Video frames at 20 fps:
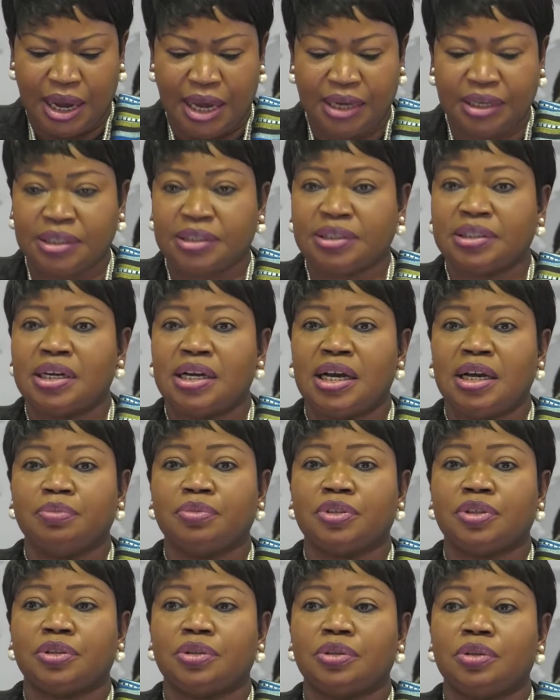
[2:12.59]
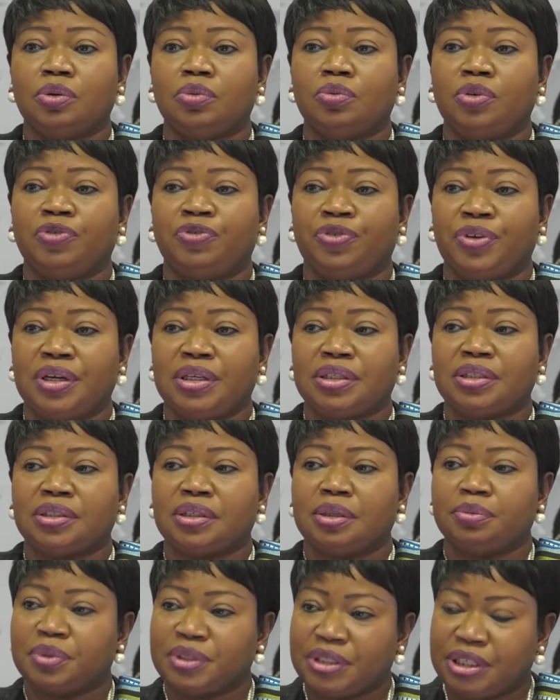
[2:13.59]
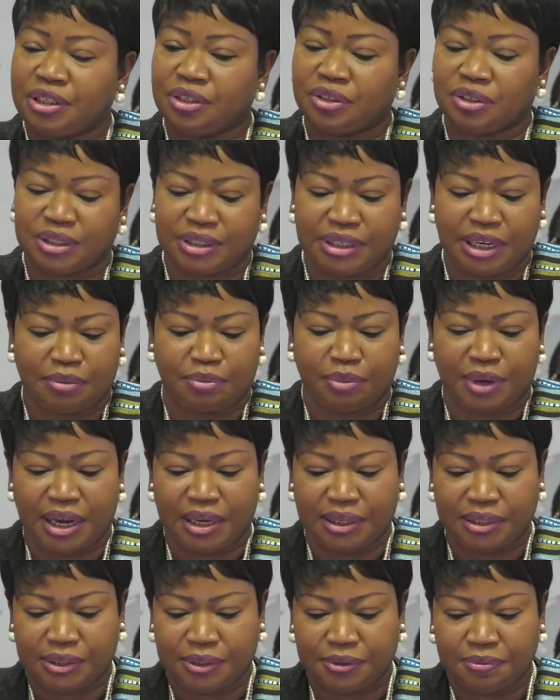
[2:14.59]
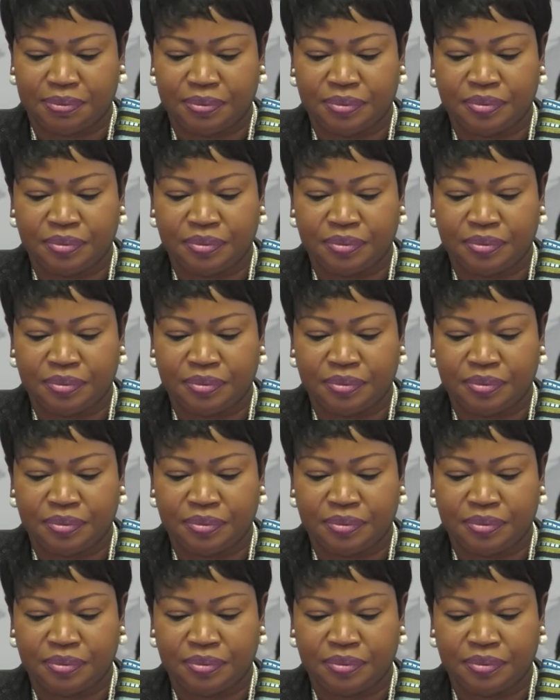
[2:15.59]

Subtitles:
and at times we face some serious setbacks.